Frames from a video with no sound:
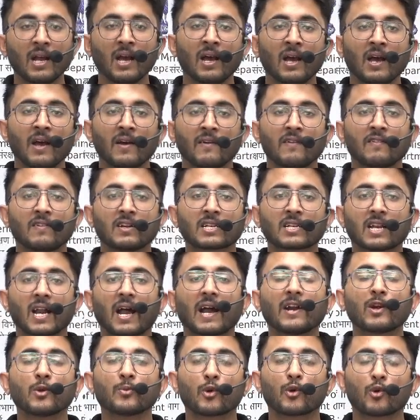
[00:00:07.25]
we will try to
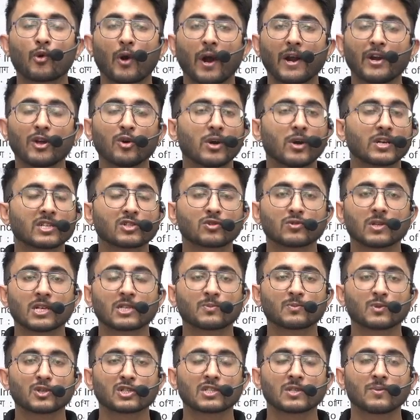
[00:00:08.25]
provide you as soon as
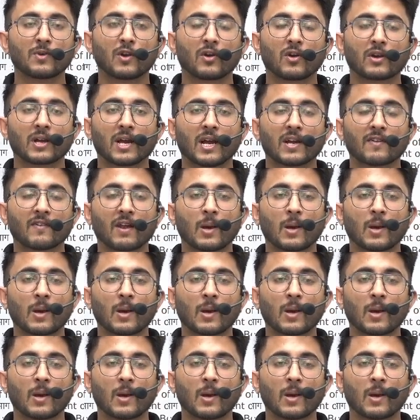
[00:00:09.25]
possible on Gatewala